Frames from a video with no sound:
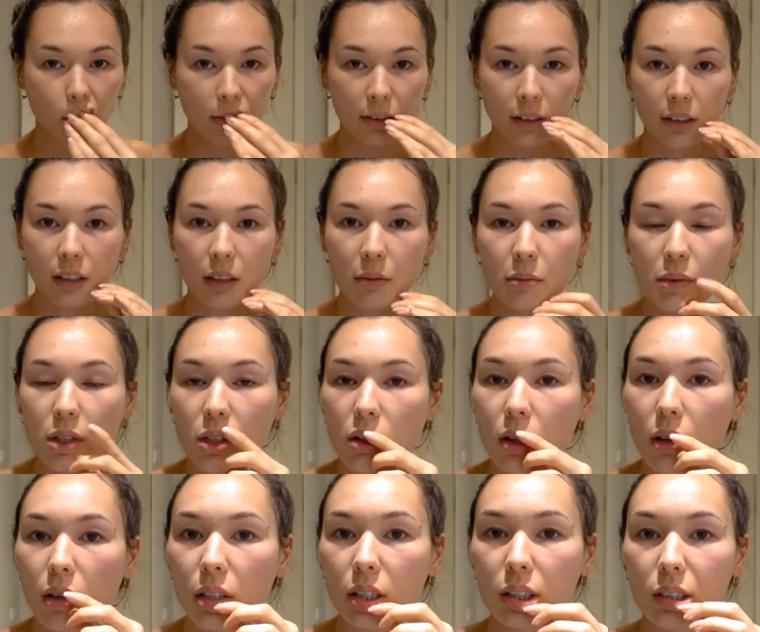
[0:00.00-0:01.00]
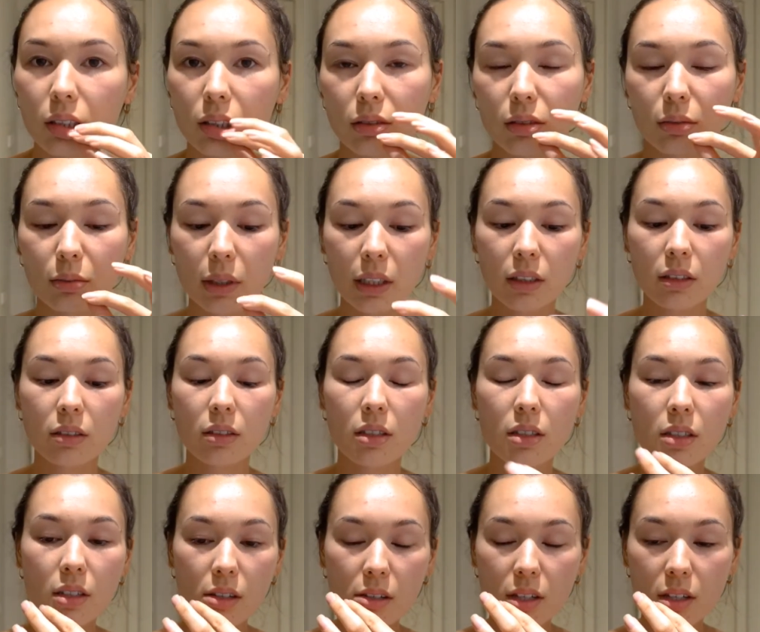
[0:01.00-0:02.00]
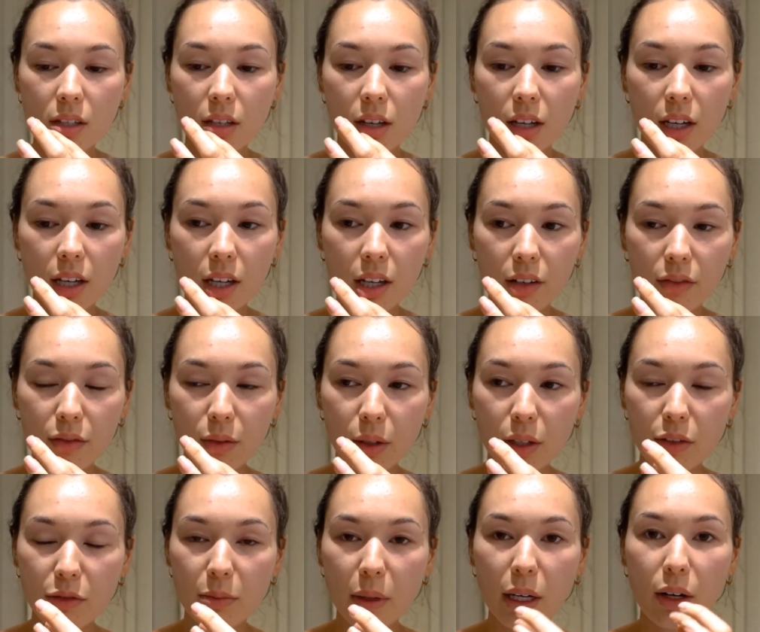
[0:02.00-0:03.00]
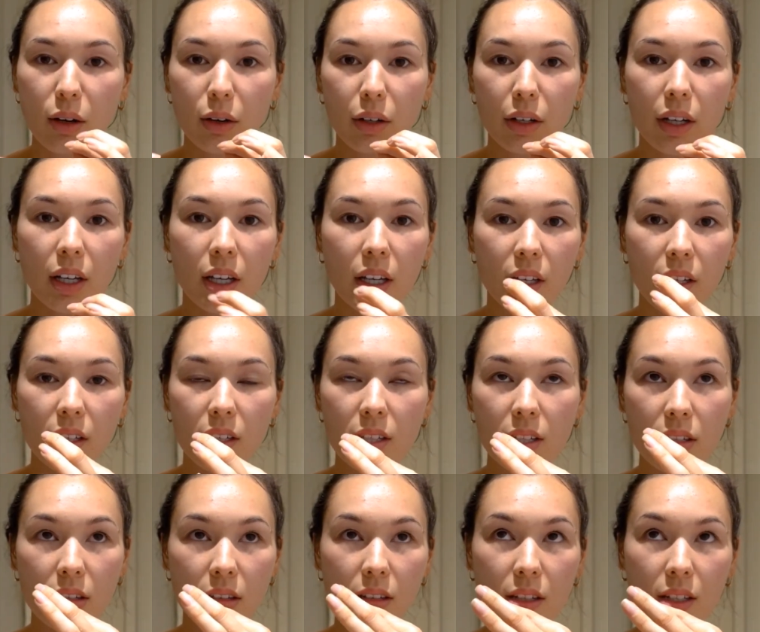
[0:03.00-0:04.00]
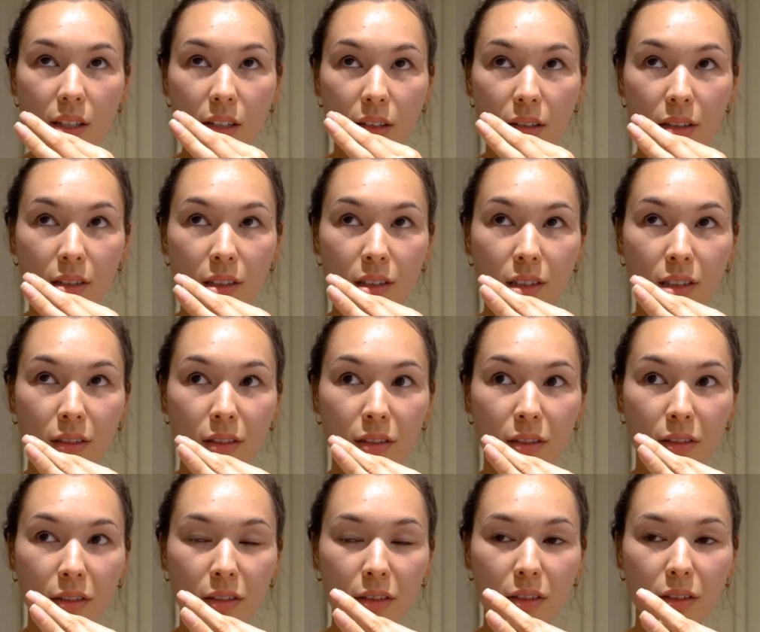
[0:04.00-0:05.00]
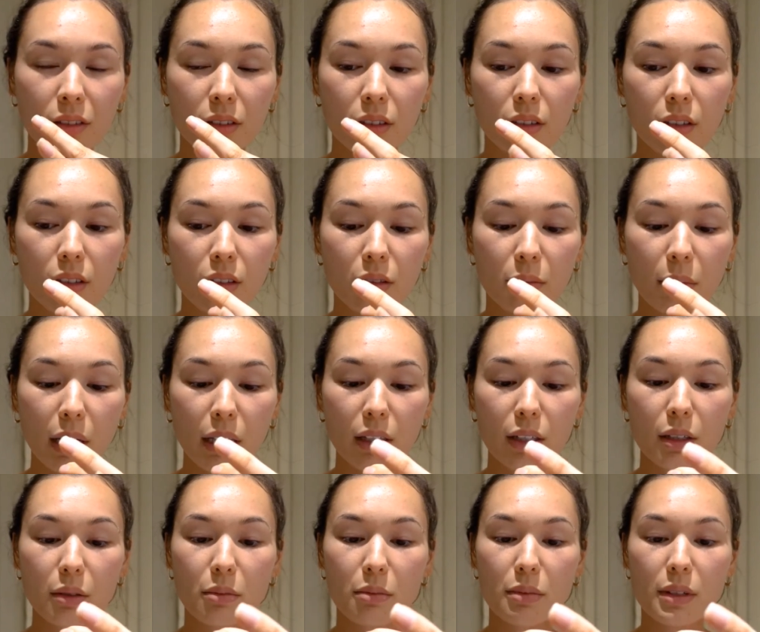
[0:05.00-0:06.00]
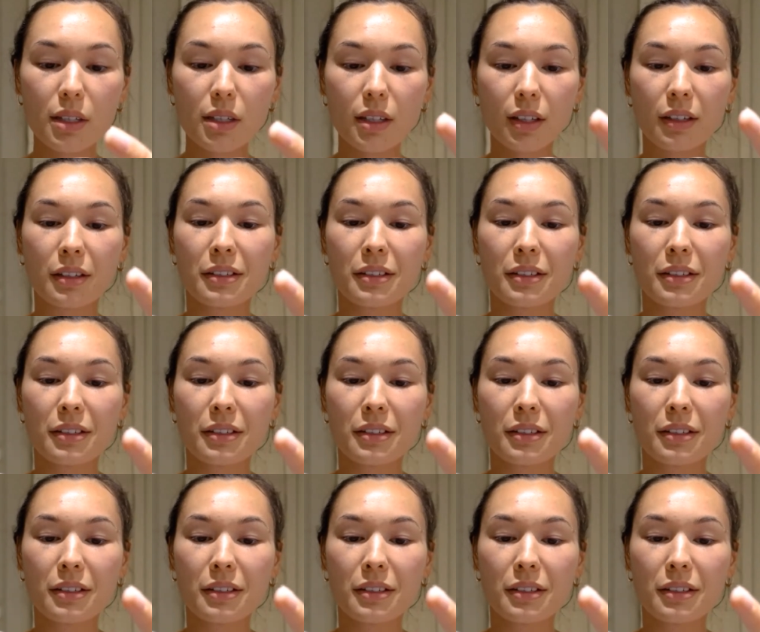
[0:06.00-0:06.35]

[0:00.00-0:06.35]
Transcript: And I'm not, oh my goodness, I have one of my own hairs on my lips.